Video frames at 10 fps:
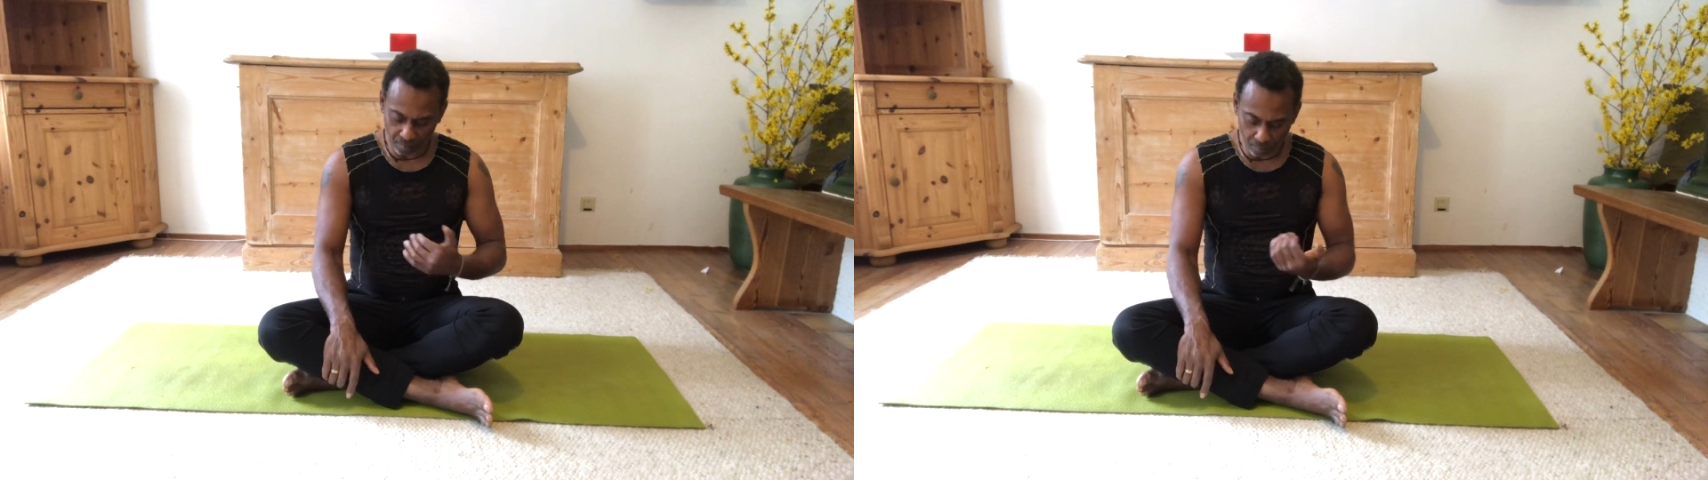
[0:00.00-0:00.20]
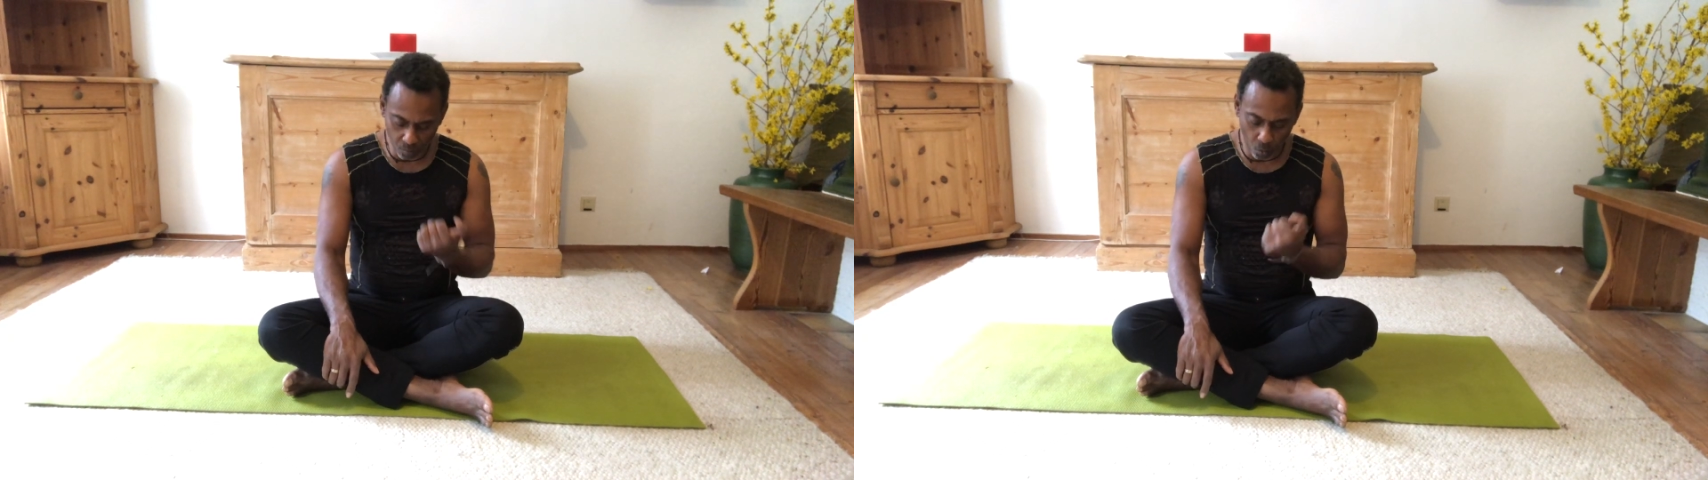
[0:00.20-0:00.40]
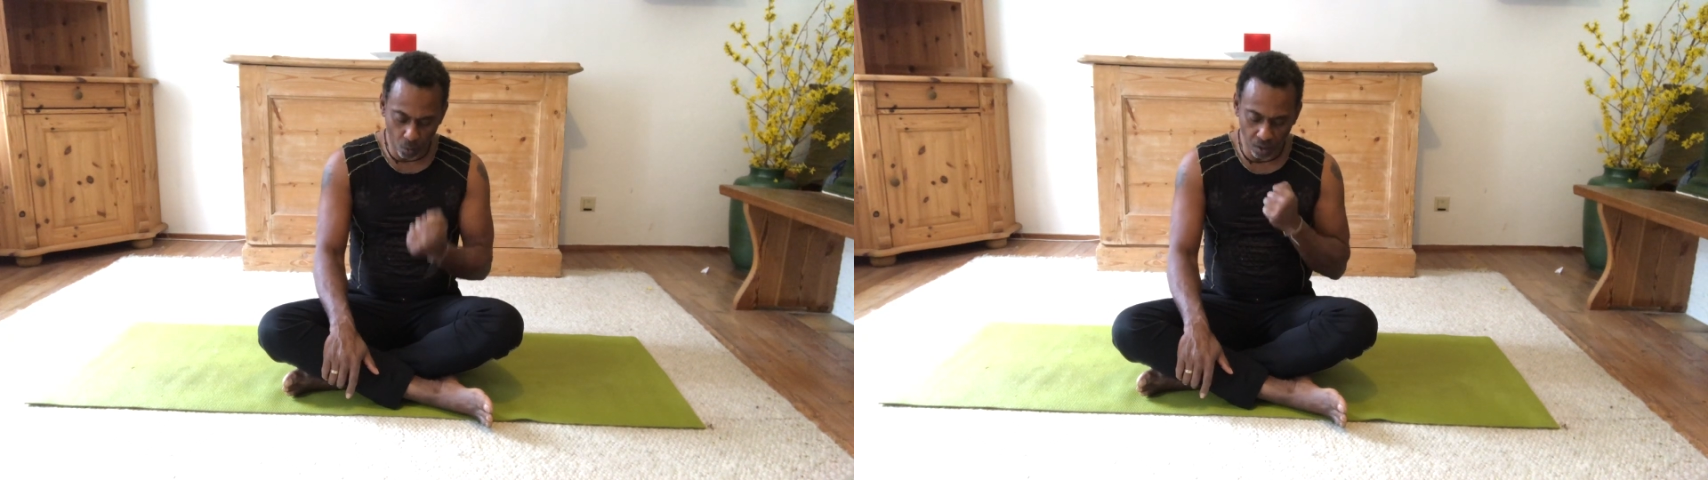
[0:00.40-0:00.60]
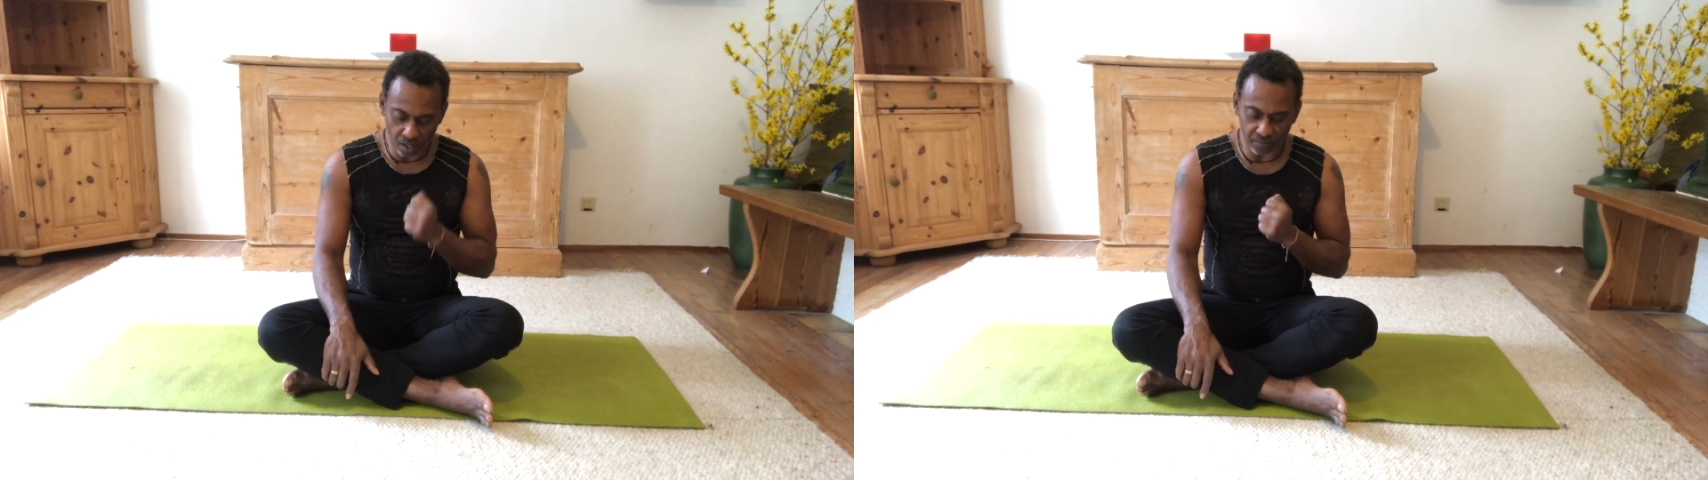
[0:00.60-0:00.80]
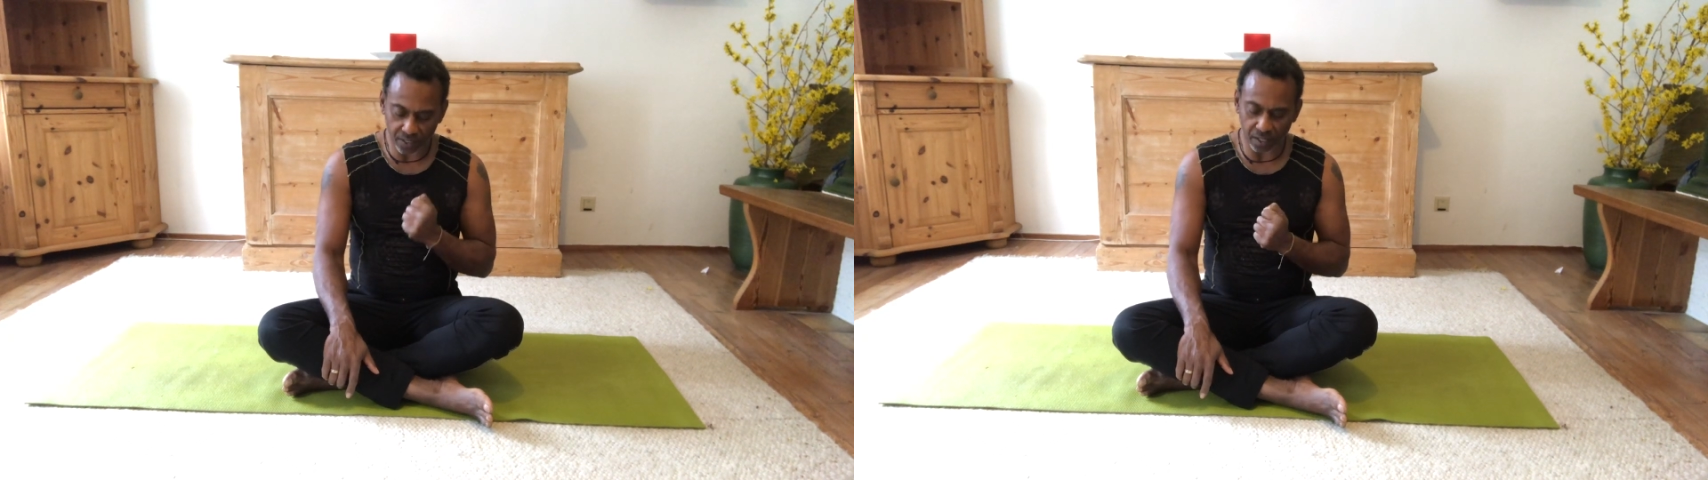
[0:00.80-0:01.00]
more
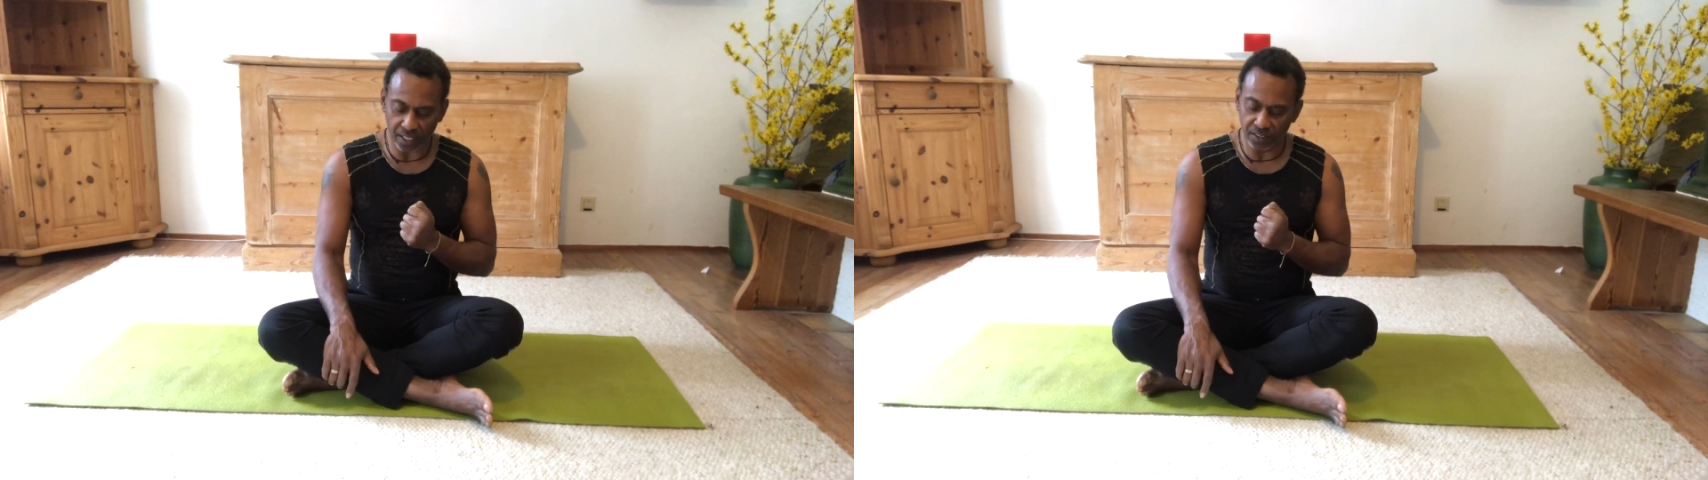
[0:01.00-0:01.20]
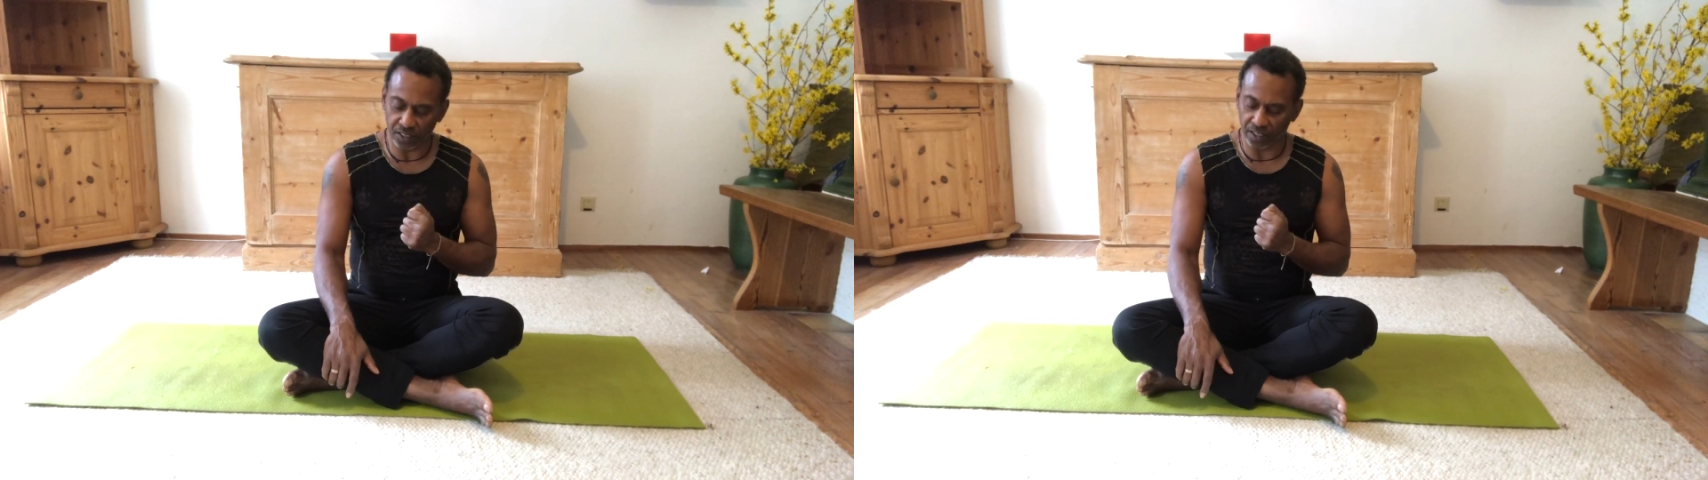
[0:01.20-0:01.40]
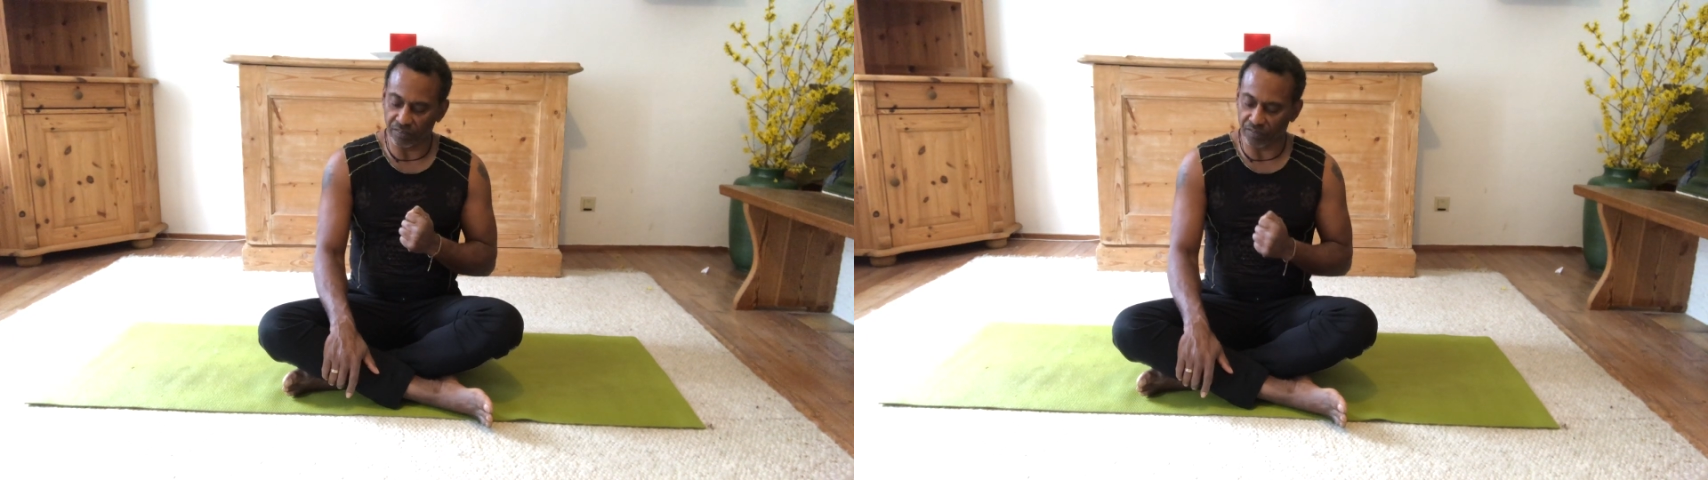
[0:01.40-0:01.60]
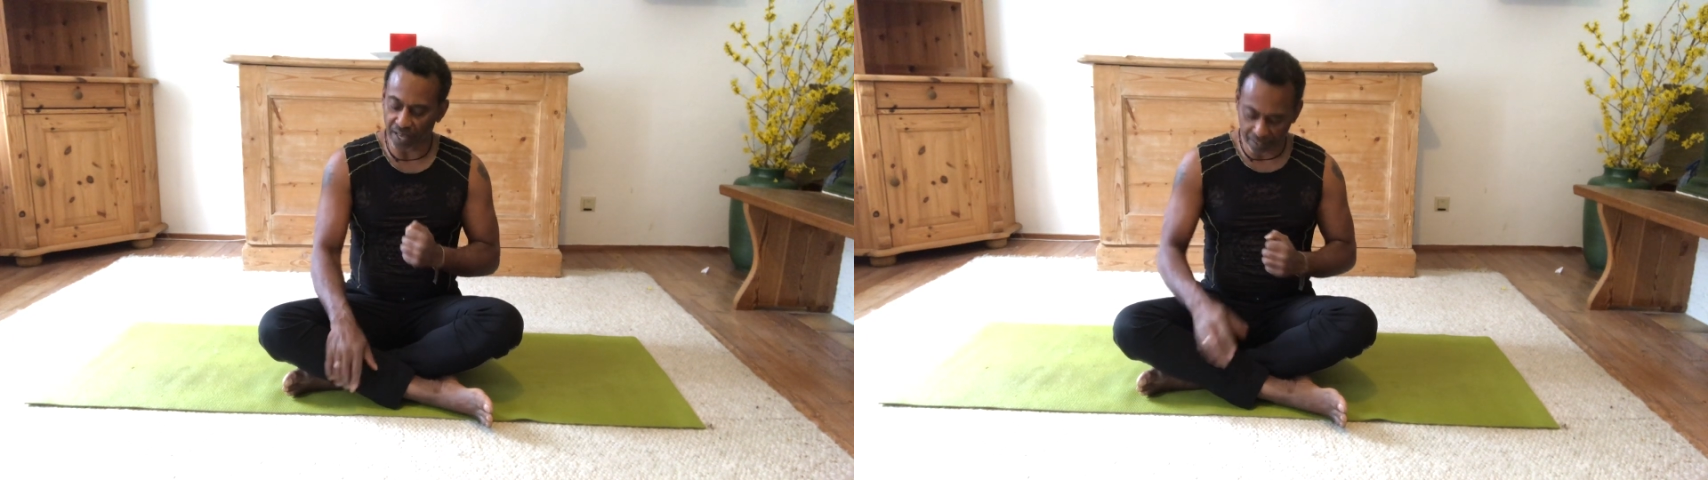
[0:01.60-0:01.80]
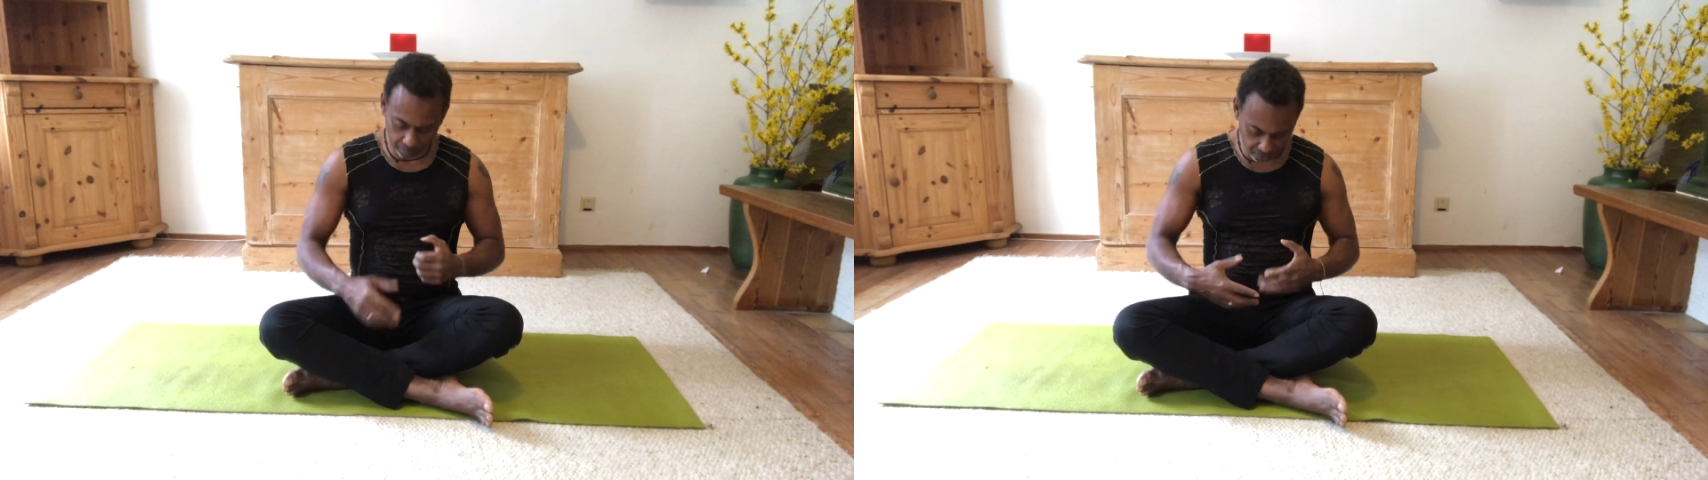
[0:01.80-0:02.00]
of a cleansing effect